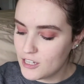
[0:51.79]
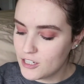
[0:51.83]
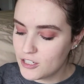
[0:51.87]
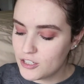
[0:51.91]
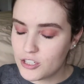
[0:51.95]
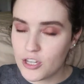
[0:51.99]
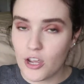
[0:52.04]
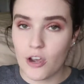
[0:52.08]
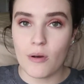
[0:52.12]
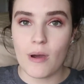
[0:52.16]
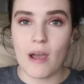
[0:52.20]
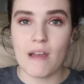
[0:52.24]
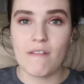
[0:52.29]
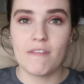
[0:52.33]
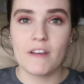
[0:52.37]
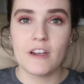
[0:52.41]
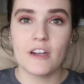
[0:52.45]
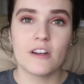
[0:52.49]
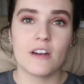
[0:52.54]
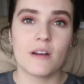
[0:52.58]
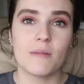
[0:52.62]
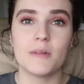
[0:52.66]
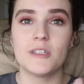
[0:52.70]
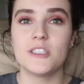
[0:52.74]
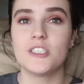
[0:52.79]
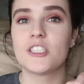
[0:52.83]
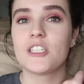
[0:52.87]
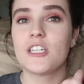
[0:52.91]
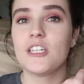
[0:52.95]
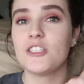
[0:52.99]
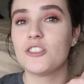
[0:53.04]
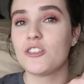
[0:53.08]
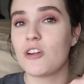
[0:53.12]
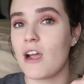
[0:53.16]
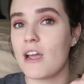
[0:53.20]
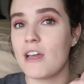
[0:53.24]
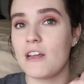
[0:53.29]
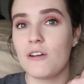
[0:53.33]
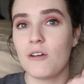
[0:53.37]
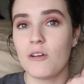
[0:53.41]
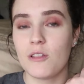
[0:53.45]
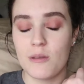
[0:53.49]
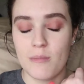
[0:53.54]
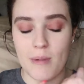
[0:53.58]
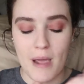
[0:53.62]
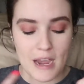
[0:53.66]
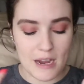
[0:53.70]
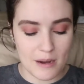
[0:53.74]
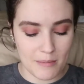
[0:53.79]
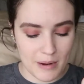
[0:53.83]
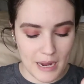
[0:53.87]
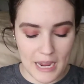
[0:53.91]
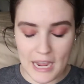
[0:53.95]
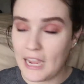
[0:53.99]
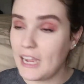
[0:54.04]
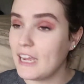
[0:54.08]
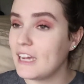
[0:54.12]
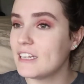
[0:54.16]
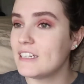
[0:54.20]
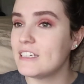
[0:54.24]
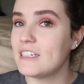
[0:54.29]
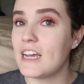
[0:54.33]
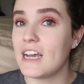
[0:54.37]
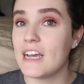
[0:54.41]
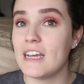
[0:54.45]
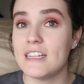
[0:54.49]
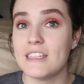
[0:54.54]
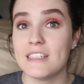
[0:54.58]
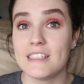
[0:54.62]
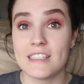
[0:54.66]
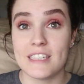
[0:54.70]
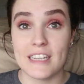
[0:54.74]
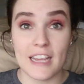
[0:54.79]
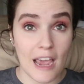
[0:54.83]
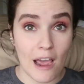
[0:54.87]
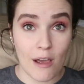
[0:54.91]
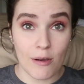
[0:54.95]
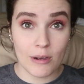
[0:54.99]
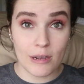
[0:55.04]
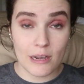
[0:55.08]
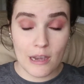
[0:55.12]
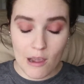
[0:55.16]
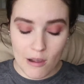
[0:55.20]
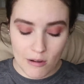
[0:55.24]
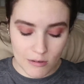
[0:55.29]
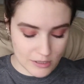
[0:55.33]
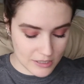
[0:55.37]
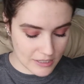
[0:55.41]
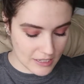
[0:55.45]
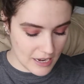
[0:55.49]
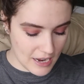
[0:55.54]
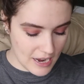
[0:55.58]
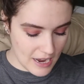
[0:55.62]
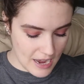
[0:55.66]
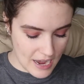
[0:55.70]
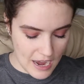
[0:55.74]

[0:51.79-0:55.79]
So I figured I'm just gonna try it on the back of my hand and see how it goes.